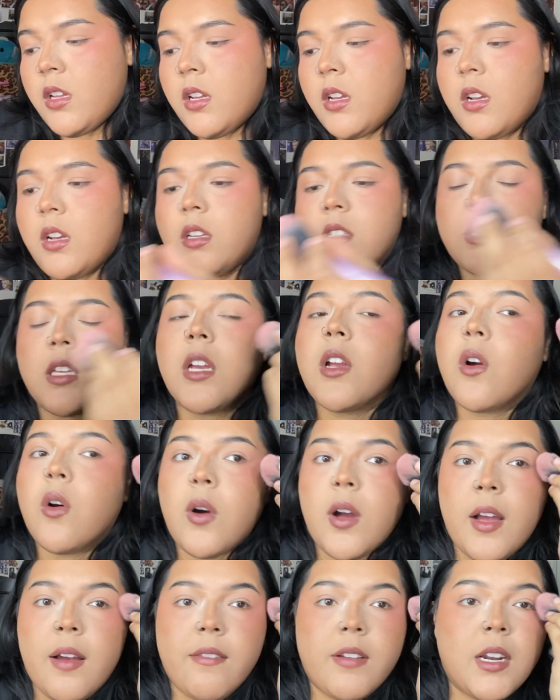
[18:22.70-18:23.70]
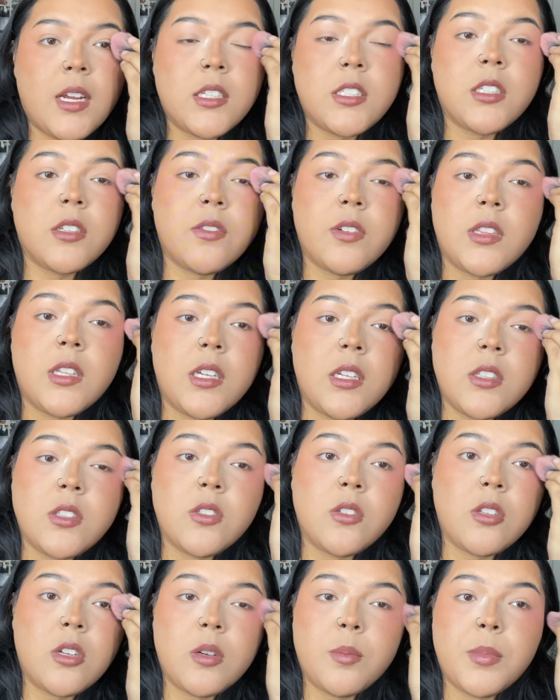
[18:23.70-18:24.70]
I was like, oh, I haven't had Chick-fil-A in so
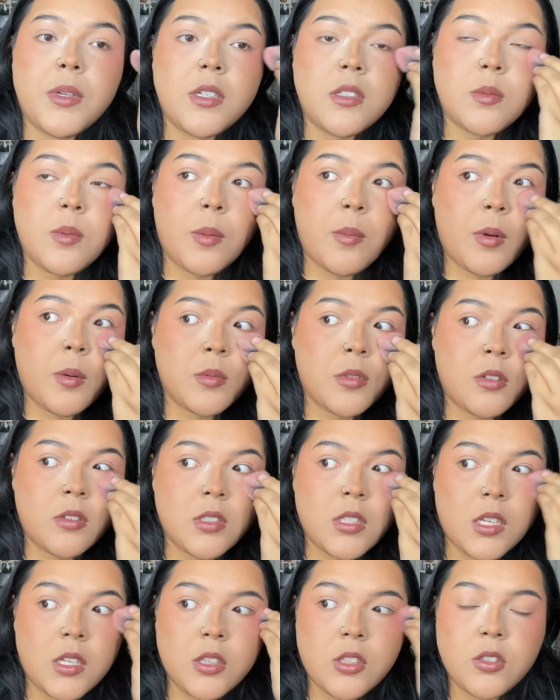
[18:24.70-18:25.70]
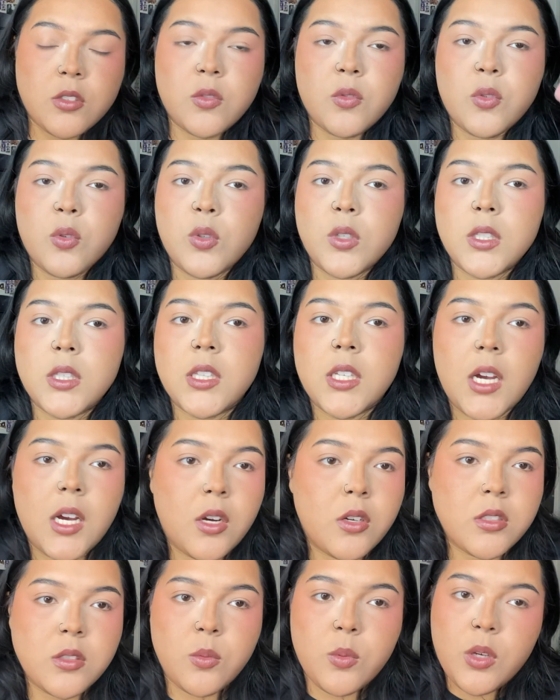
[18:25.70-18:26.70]
long because my mom's always like, there's food at the
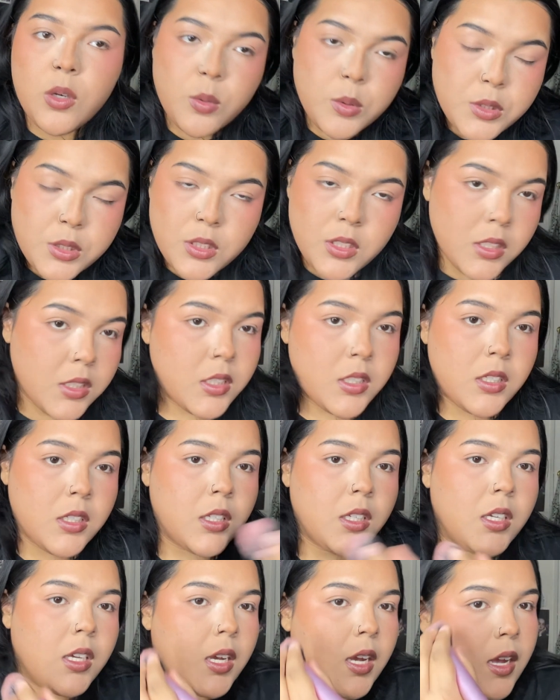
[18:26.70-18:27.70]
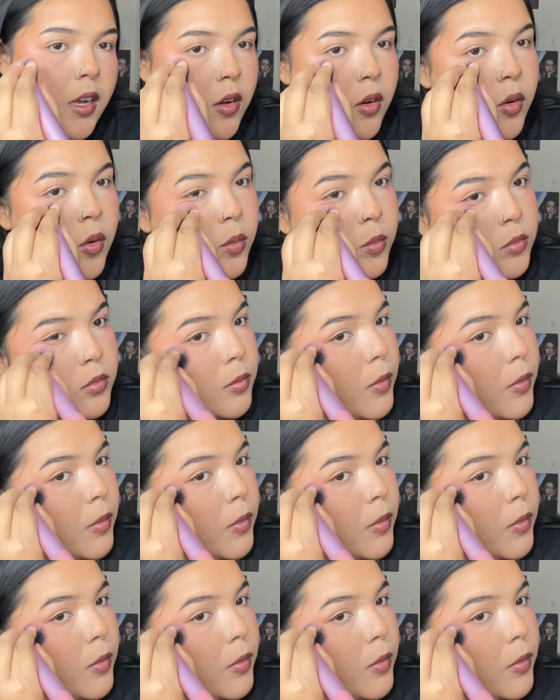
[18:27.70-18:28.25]
house and we always eat at home.